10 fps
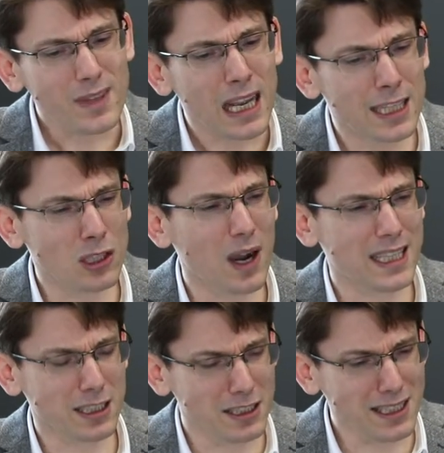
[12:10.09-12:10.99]
And so as
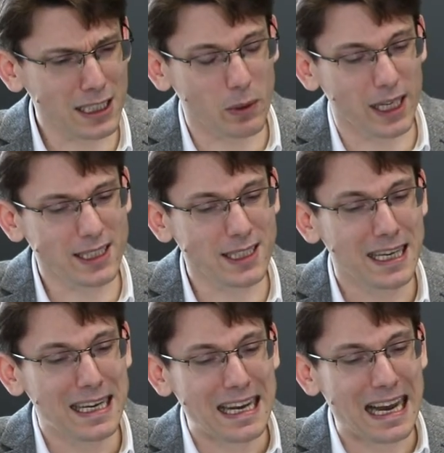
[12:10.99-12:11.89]
a consequence,
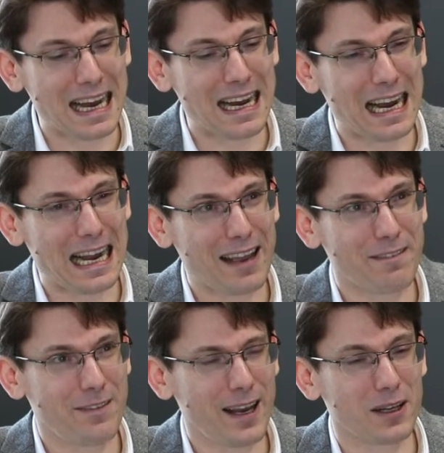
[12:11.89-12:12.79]
I have
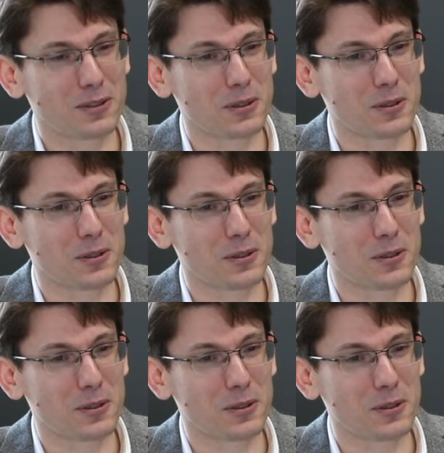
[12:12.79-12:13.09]
found